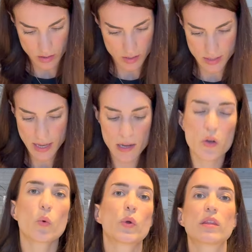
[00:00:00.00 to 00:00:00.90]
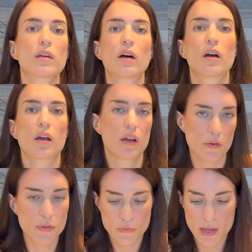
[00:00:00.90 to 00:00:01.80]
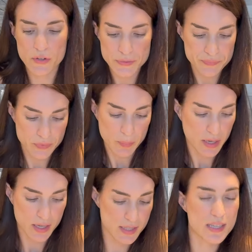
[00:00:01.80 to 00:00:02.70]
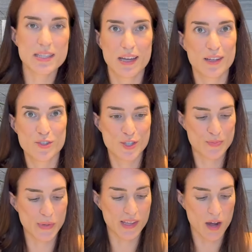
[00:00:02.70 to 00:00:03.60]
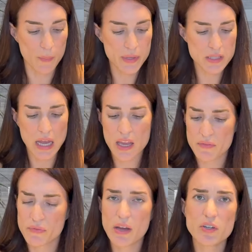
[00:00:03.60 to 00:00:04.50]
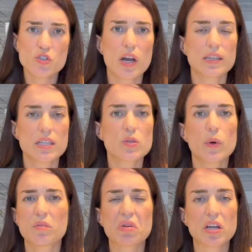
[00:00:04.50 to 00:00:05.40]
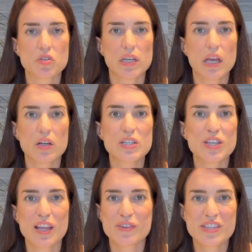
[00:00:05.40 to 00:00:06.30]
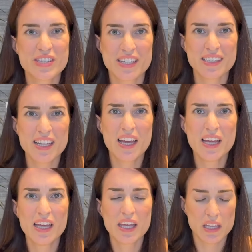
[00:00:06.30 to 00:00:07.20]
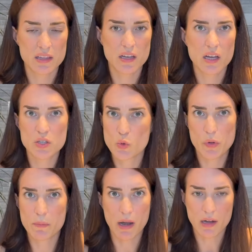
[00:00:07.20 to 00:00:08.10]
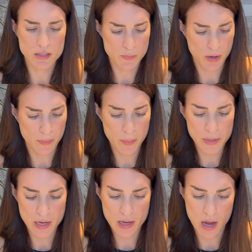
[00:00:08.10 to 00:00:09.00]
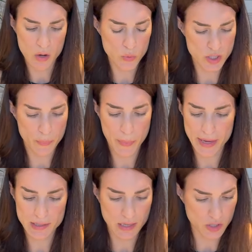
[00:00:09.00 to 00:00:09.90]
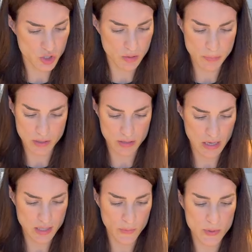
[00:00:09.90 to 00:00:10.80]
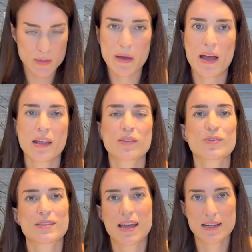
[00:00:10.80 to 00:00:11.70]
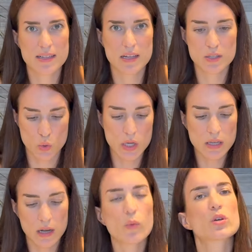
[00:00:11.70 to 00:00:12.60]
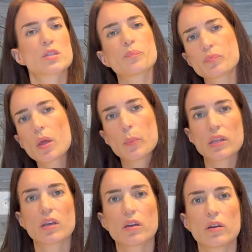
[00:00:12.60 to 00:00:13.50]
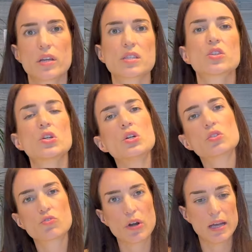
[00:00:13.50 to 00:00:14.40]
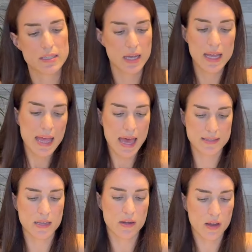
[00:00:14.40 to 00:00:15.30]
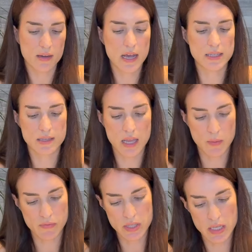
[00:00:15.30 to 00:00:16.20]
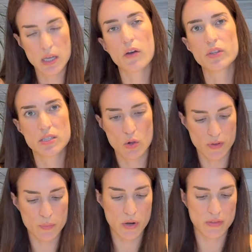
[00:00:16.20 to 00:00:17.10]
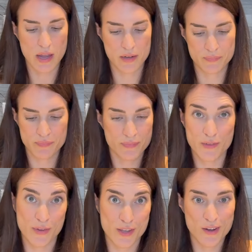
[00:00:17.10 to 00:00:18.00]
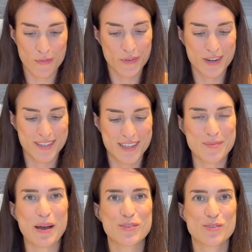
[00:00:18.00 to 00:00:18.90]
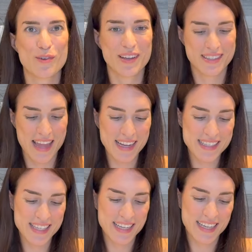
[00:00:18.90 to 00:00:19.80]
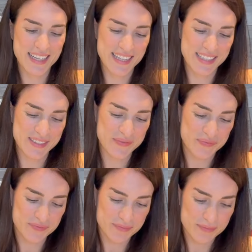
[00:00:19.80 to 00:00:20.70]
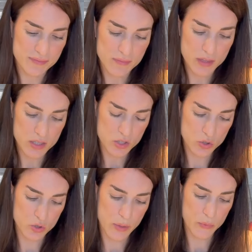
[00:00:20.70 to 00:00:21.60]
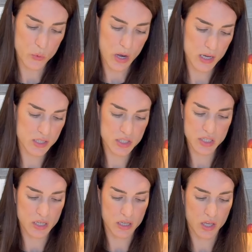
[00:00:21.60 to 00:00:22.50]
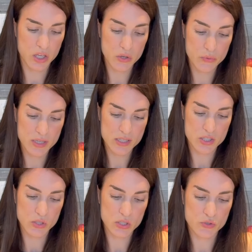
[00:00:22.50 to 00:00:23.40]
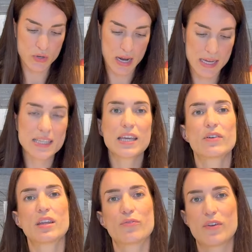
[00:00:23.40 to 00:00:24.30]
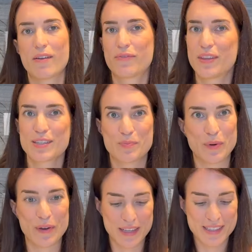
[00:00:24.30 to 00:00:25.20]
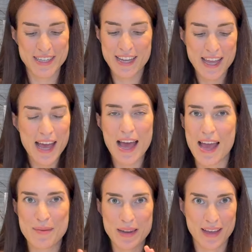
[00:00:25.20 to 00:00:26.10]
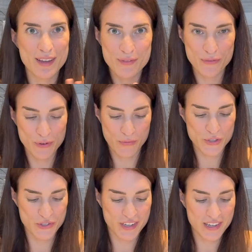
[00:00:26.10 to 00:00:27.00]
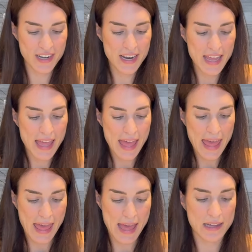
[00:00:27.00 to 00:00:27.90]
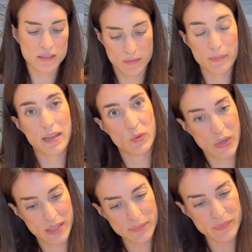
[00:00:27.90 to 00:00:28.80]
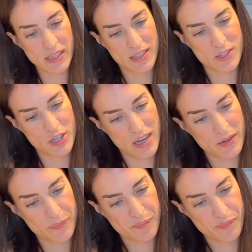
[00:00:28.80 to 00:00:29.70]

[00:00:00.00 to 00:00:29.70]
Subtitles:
snack with a coffee flavor because it's just pretty obvious. I've never tried this one. Actually, I also never seen it in the supermarkets. Probably I was not paying attention, but as I was buying the snacks, I saw it and I was pretty curious to try it as I recognize the name of the Slovak brand, and the video, of course, is about Slovak snacks. So I'm quite curious to try it, even if at this point I'm like full of sugar. And by the way, let's check.